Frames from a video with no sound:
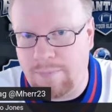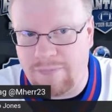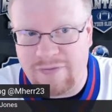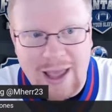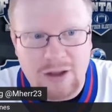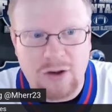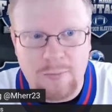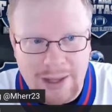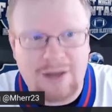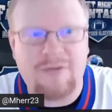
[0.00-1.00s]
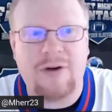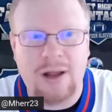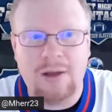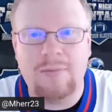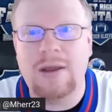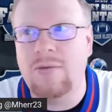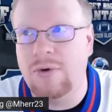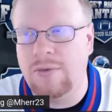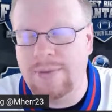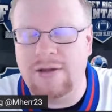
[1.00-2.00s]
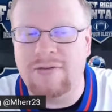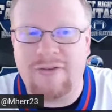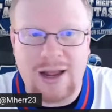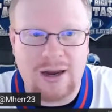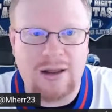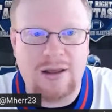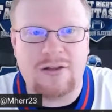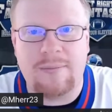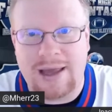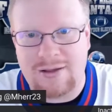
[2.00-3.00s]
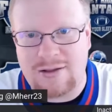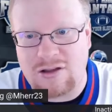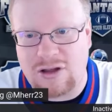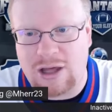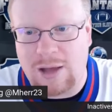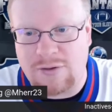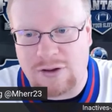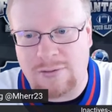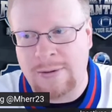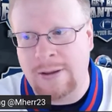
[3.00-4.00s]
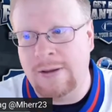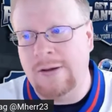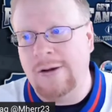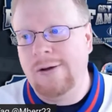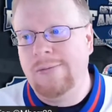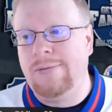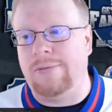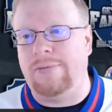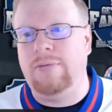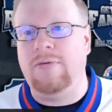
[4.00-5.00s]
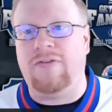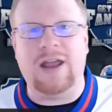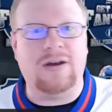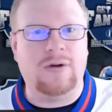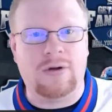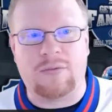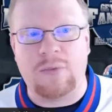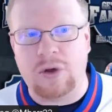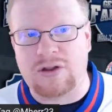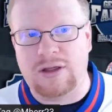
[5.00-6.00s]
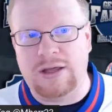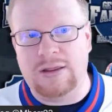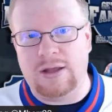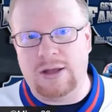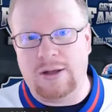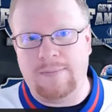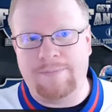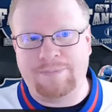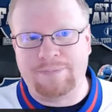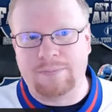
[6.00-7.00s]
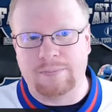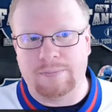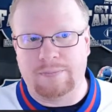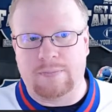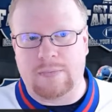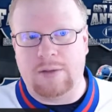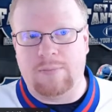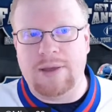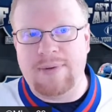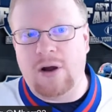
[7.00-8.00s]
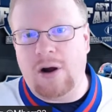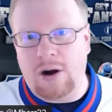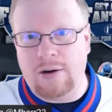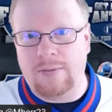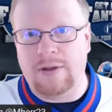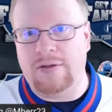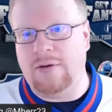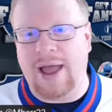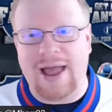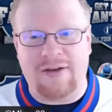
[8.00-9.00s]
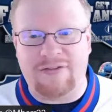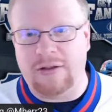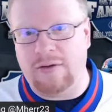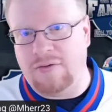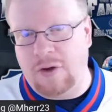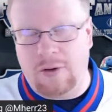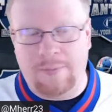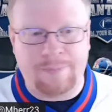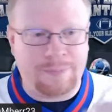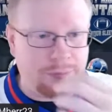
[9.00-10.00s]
value pick for him. He will be fine. He's the pass catching option. FanDuel is mostly the PPR. They do half, they do full.